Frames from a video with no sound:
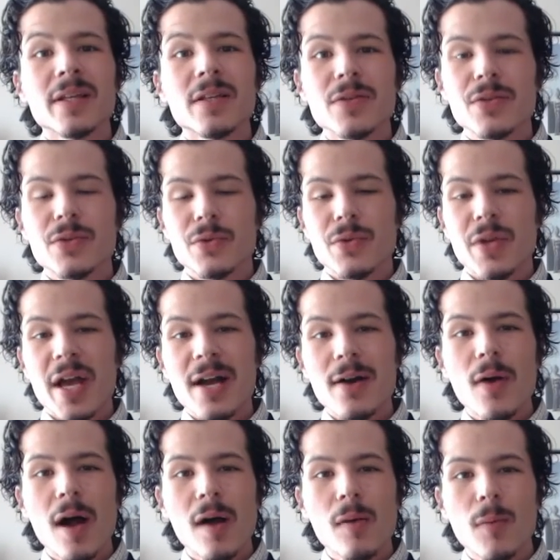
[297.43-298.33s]
So
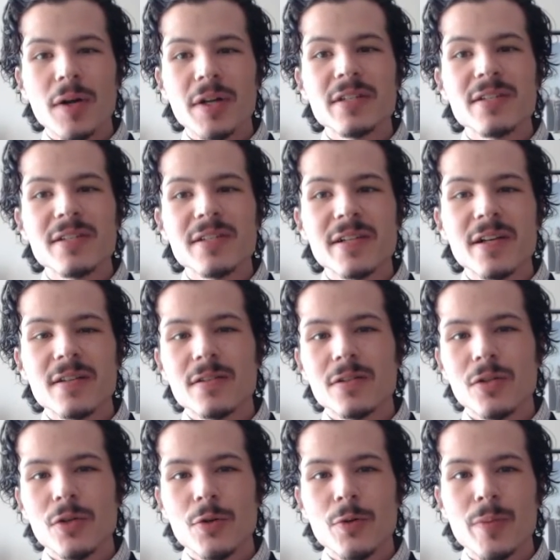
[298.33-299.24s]
now I want to discuss
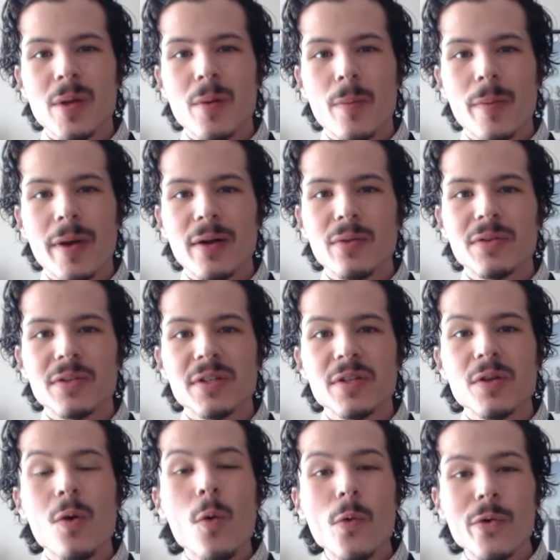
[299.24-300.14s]
a little bit about
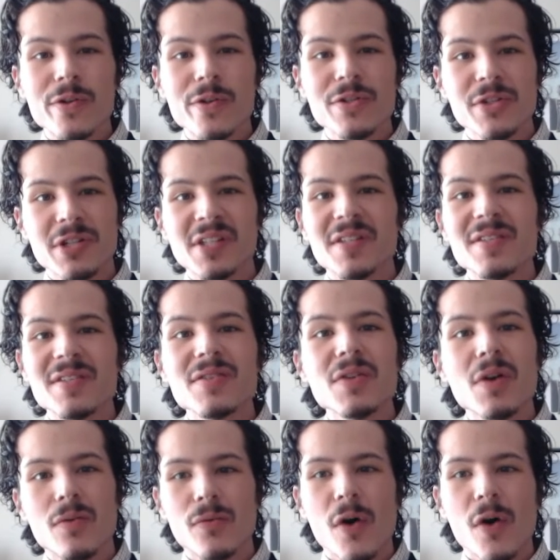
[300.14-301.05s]
the
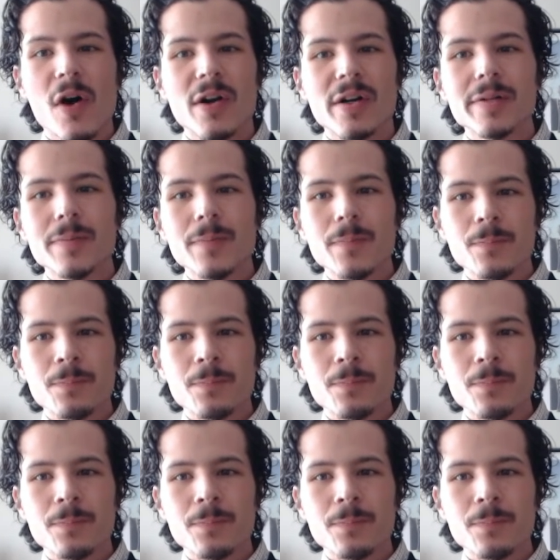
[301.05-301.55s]
origins of art.